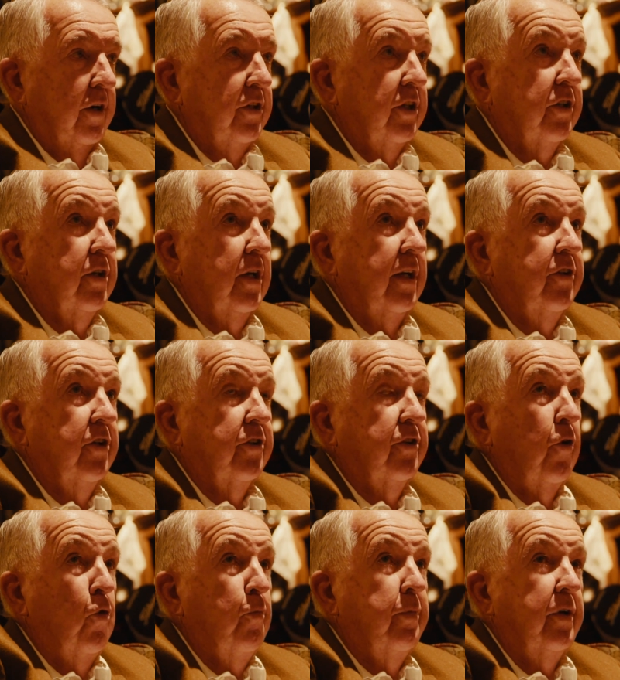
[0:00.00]
It just it just
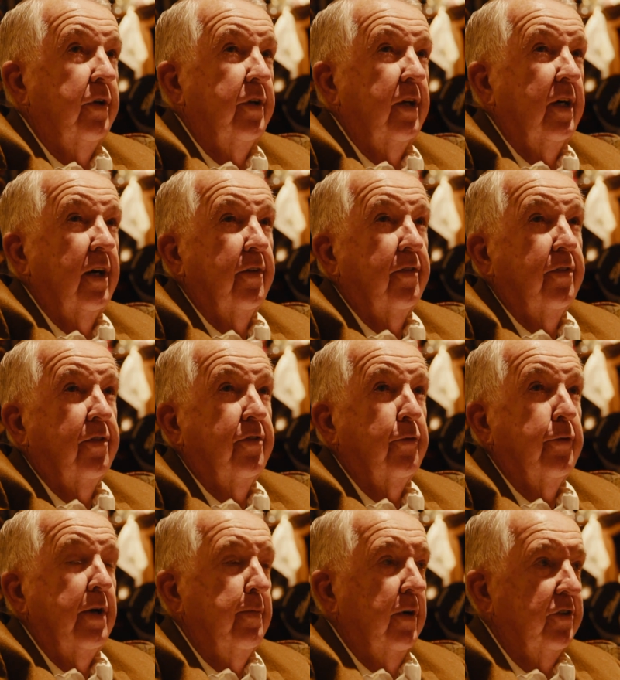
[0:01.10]
opened uh,
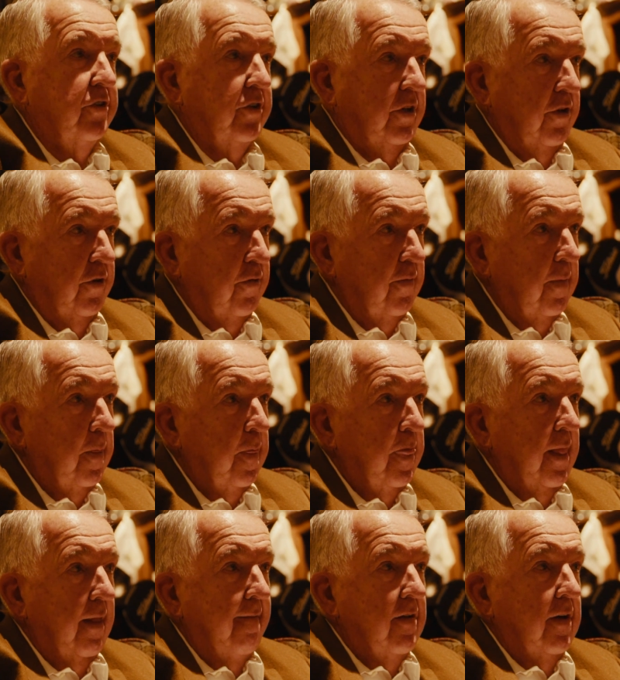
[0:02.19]
three months ago.
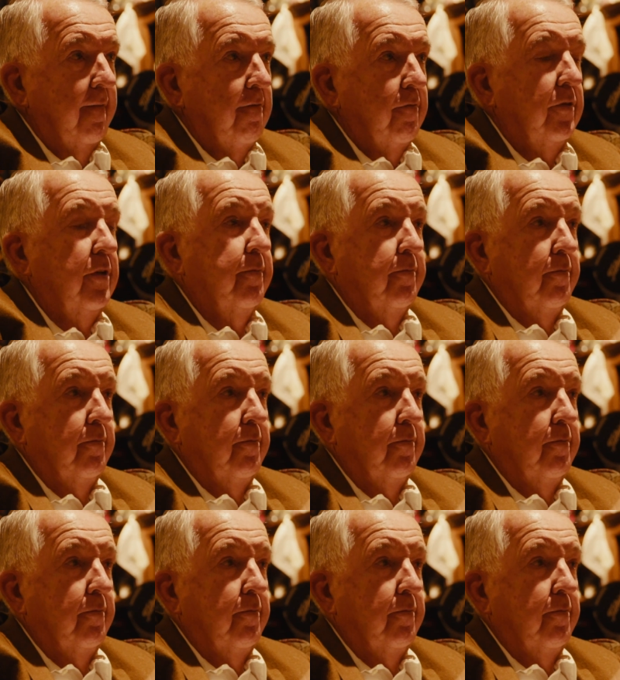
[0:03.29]
The